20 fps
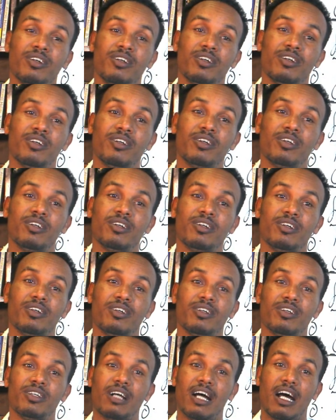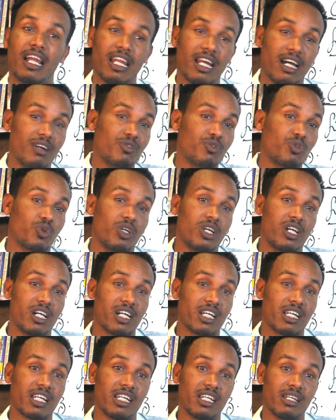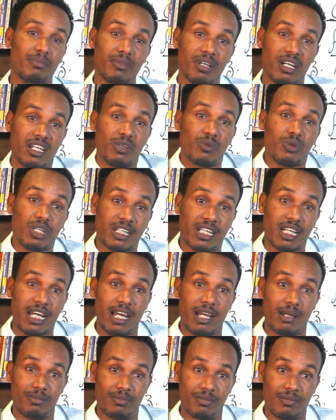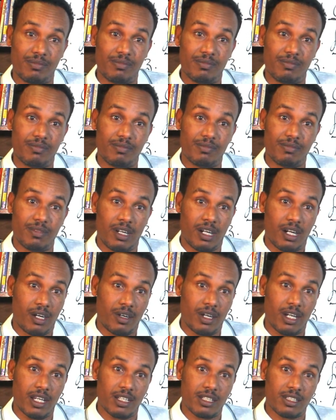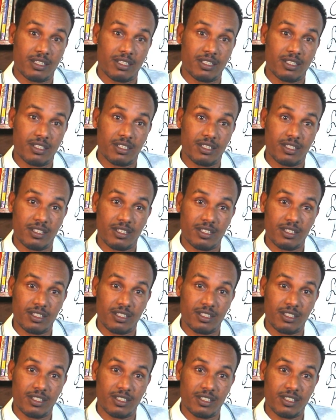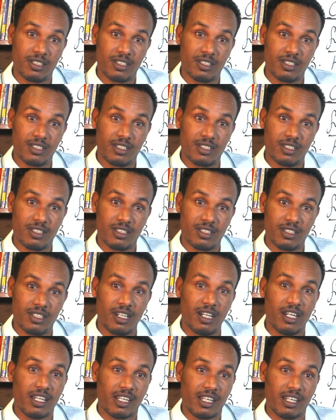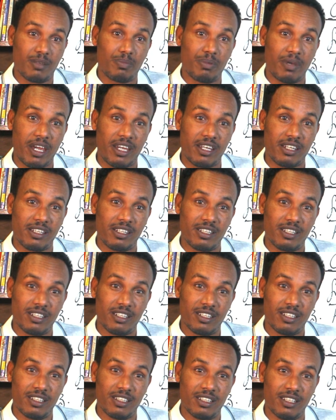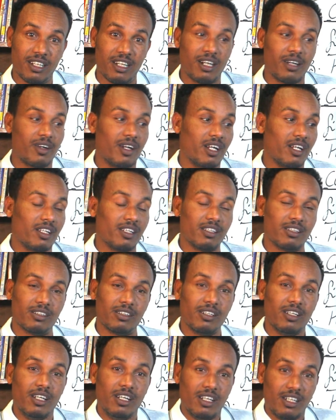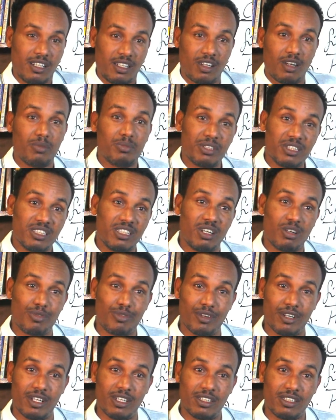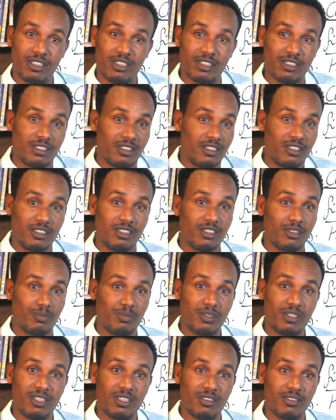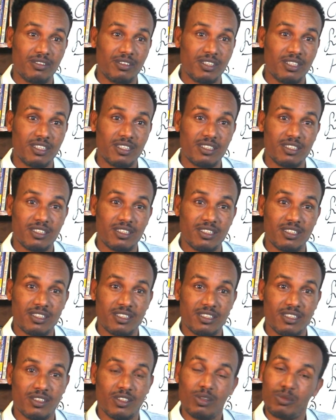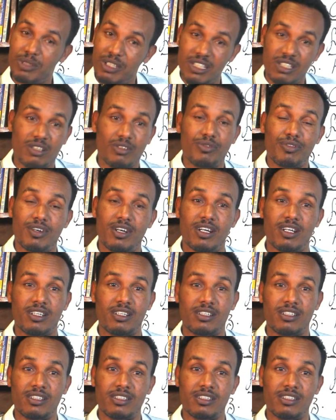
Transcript: I love working. I love work and the money will come. Yeah. All right. I love working, get paid. And you get paid? Yeah. All right. Normally no fun. Do you, do you believe in it? Huh? Normally no fun.